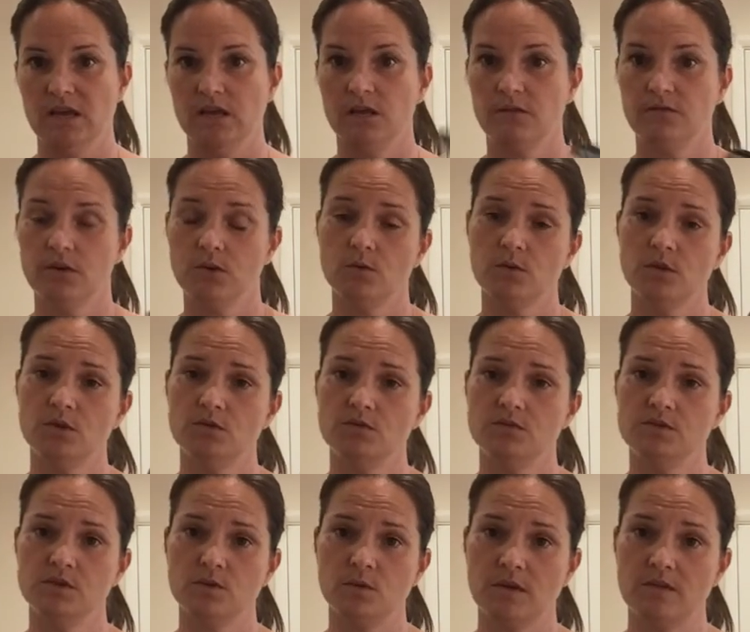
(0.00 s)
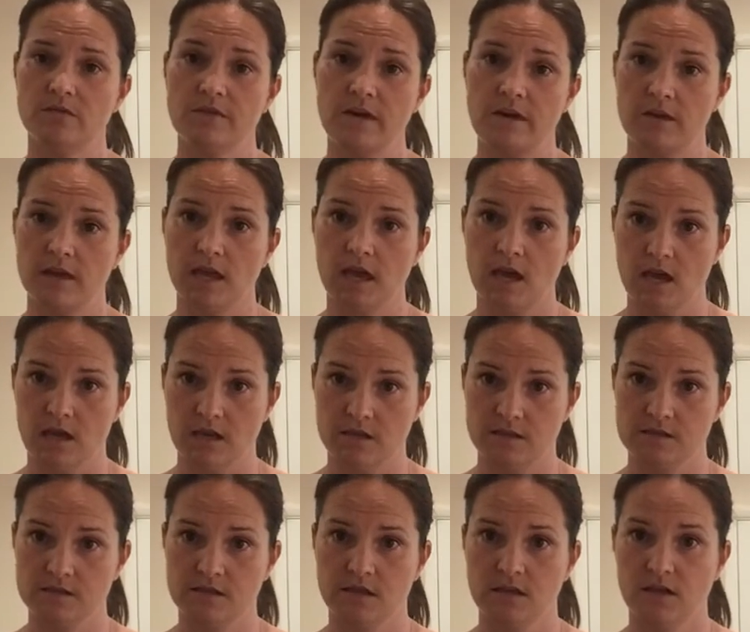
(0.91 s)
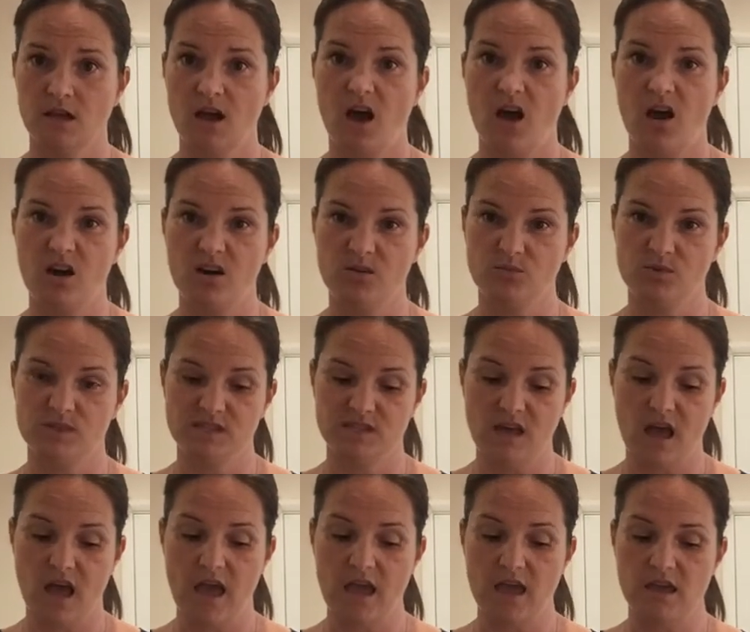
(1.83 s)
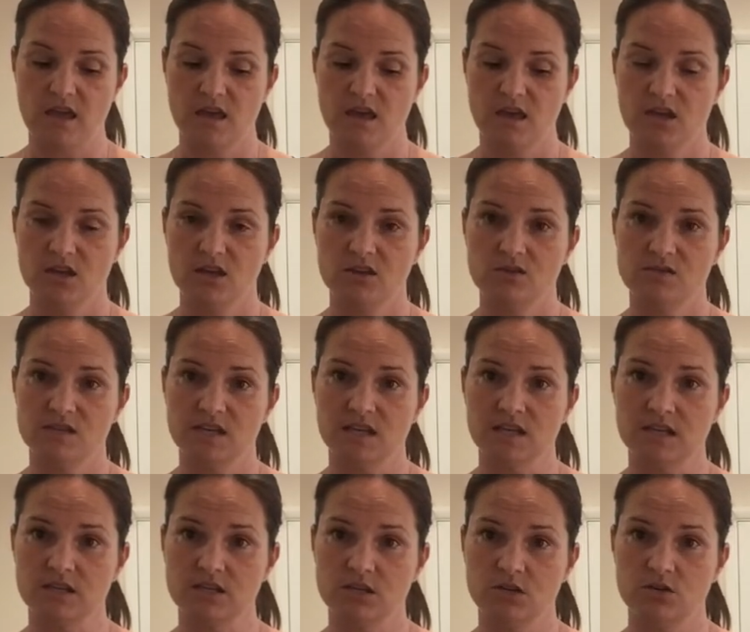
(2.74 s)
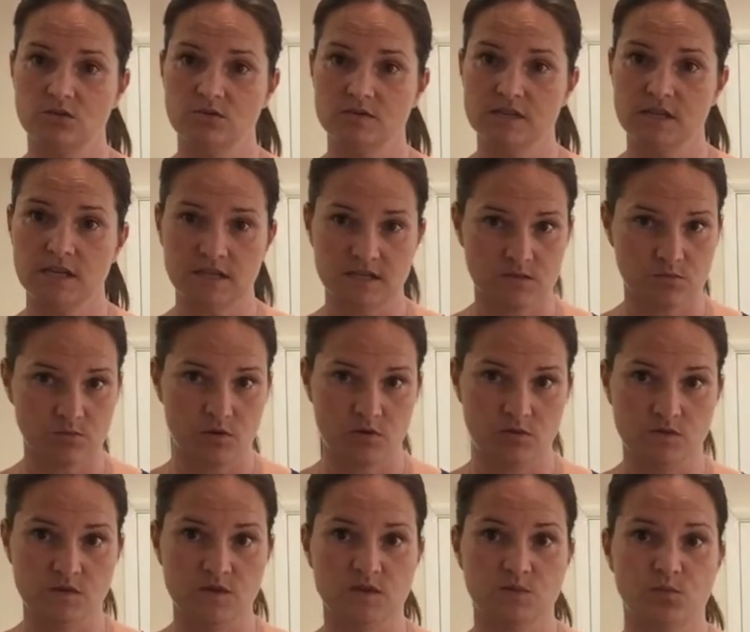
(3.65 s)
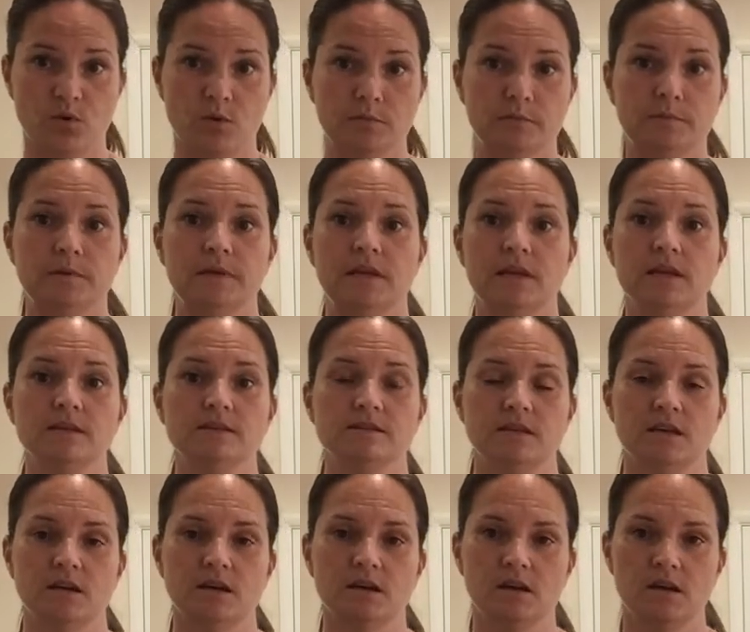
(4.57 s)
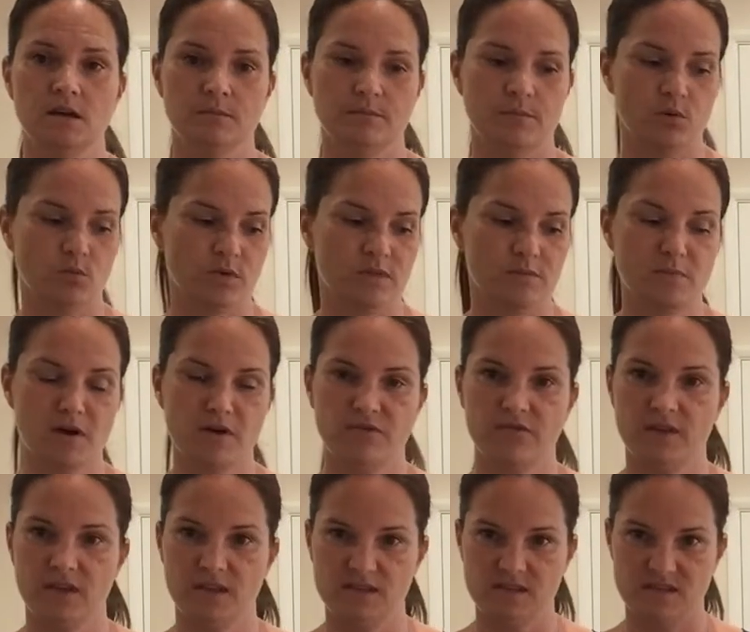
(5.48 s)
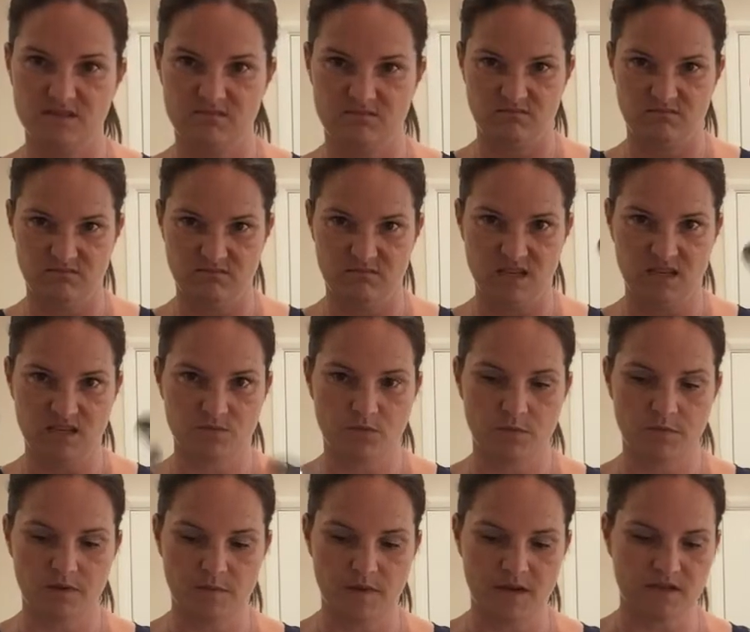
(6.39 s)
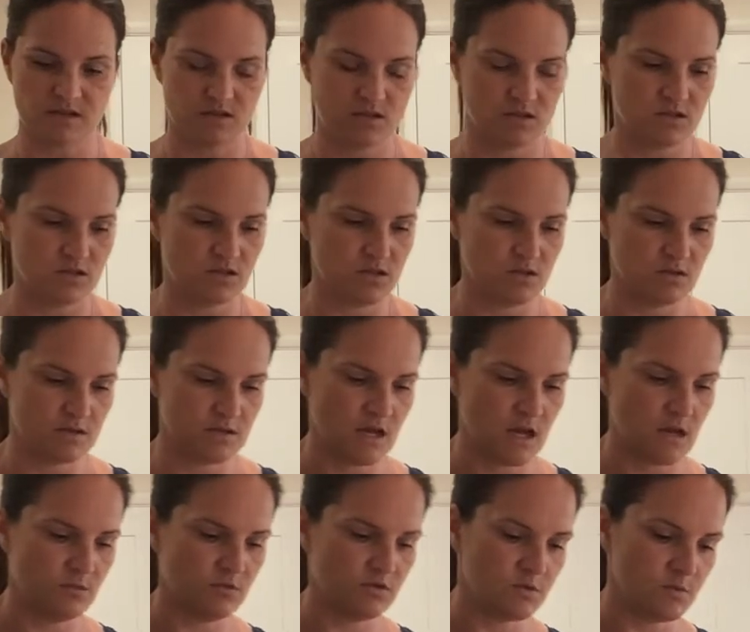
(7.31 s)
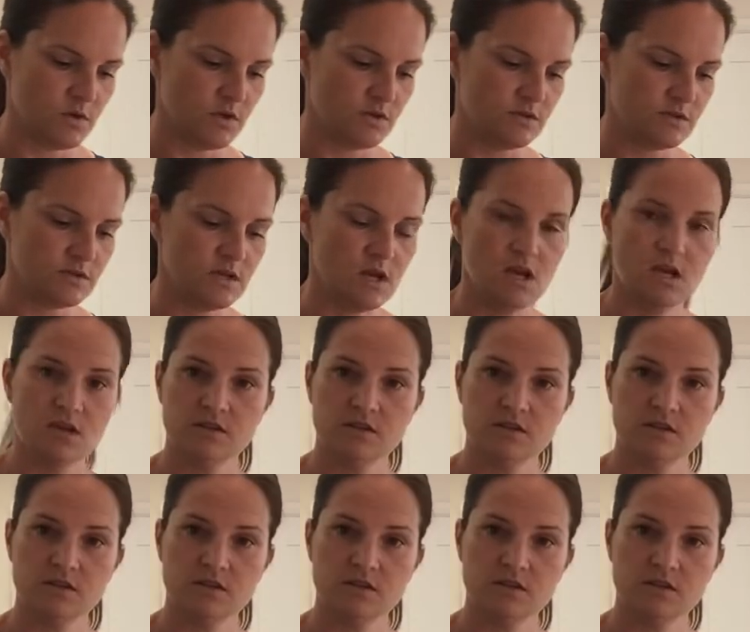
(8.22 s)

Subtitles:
If you were doing fairy cakes, I would say using 2 teaspoons is probably easier, but with muffins it's probably best just to use tablespoons.